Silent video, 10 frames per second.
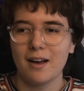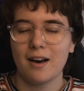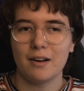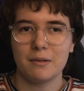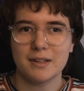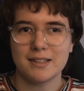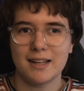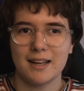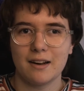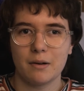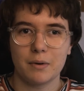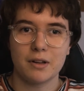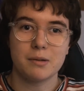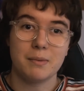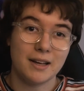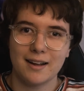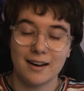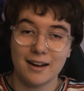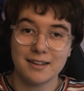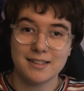I always said I wanted to be an
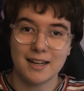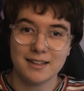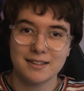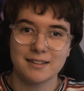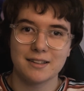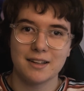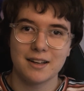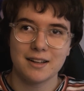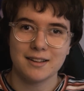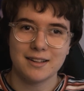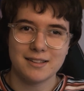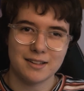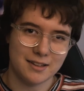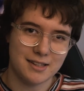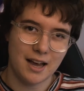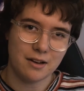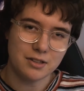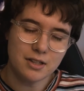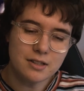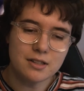architect that designs
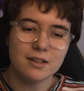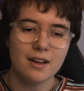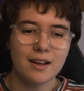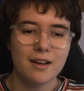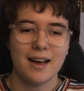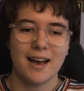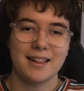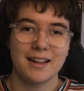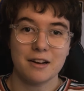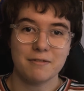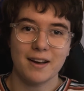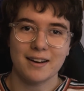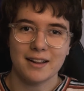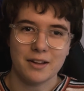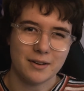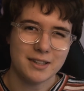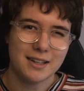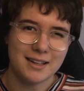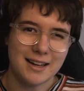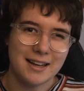houses. And then I found out that you actually
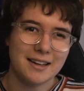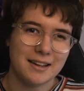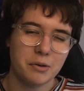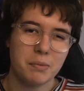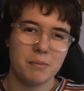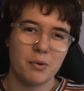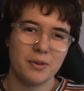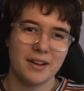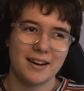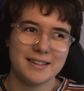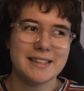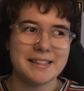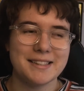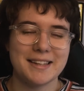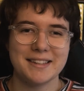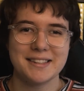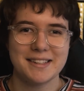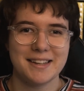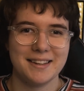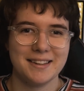need a little bit more than artistic
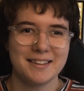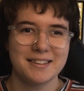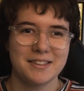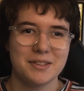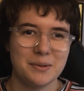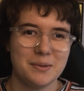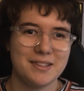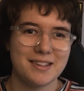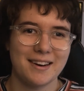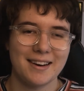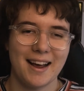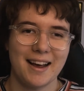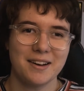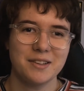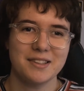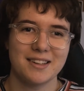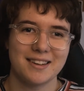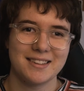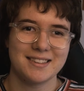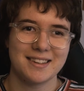skill to design a house. And I
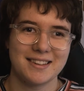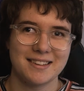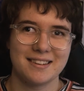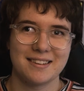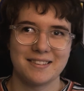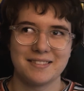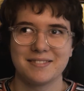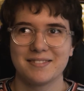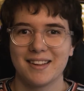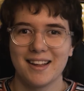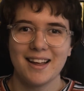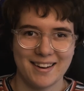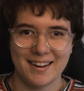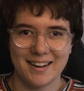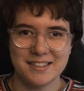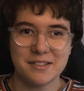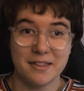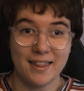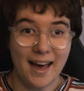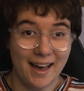decided, I can't do
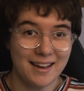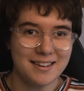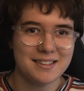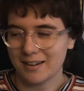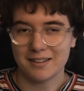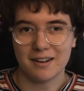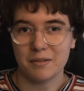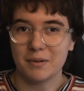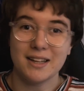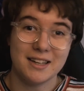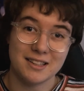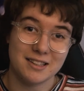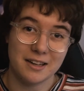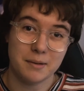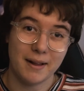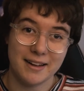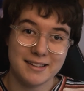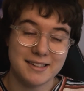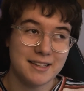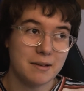that. I really just like playing The
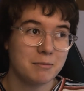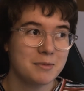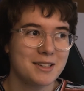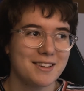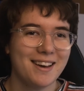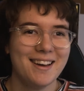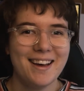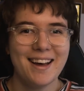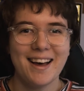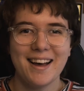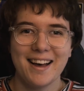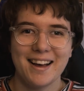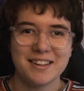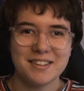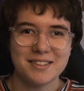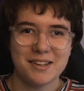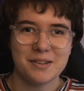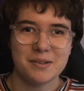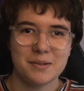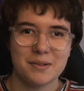Sims. And
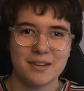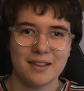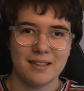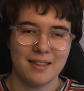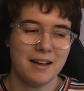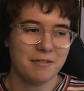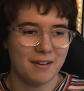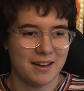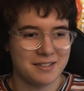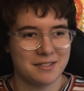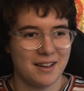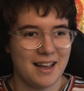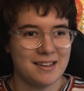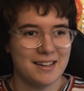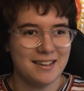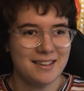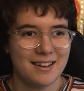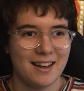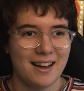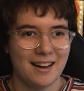so that phase ended.
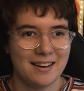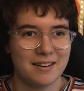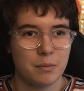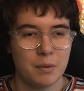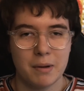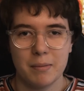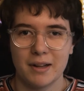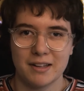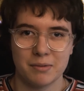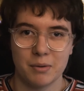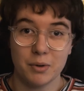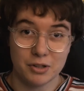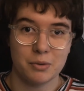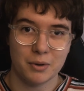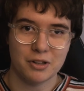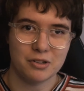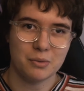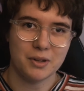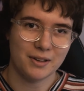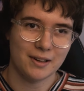And when people asked me, what do you want to do
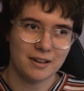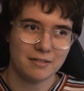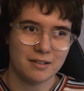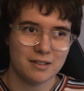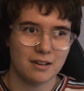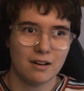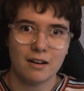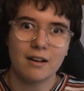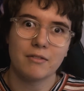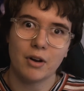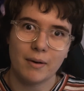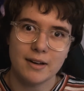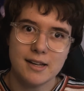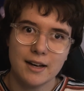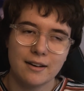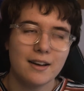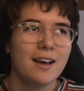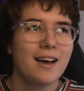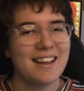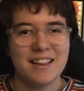with your life? I was like, I have no idea.
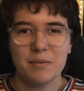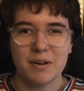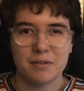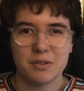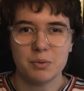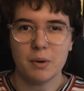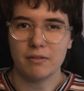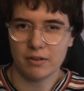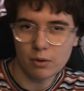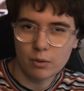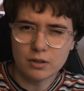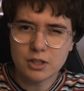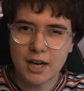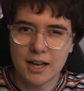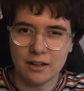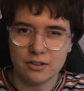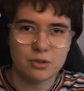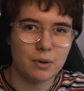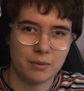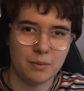And then when I was 12, it all changed
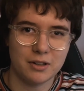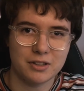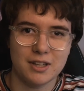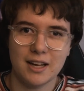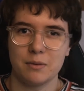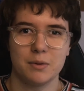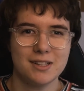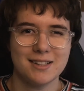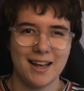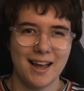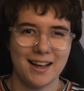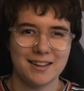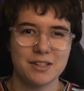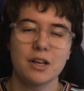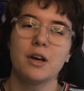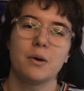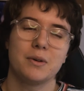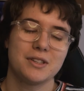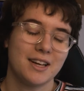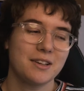when I watched Edward Scissorhands,
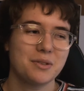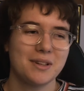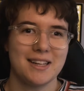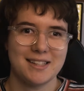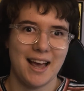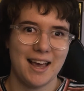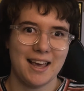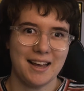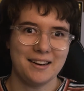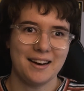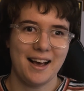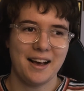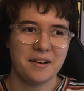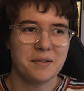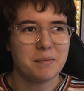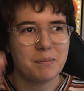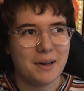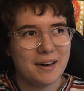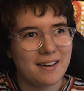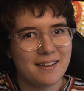which sounds really tacky now,
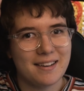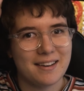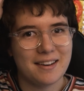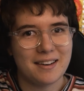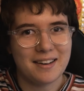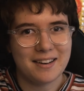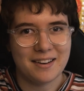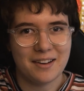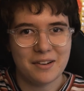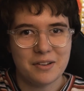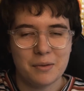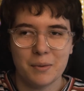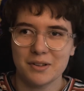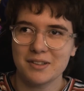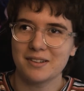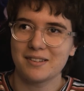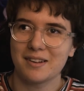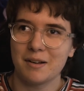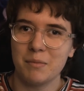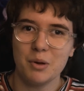but I don't know. You watch
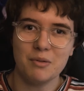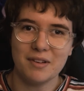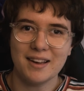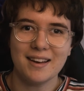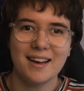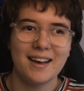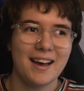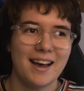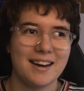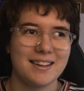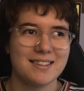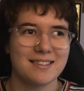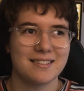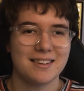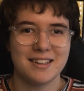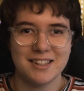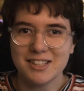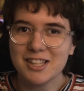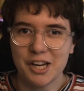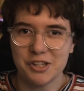a movie and it just
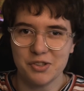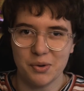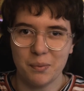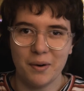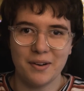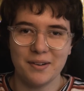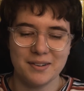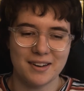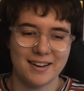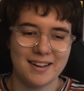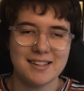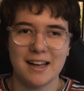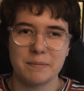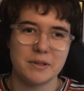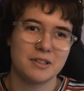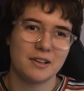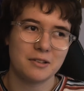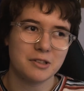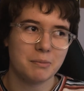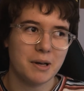changes your world. And I guess it happens to
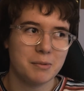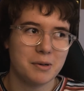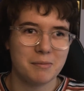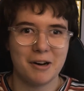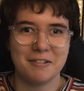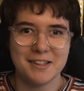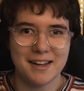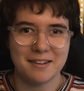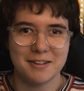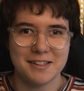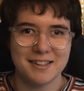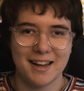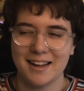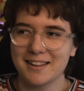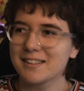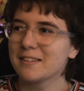lots of people. And mine was Edward Scissorhands.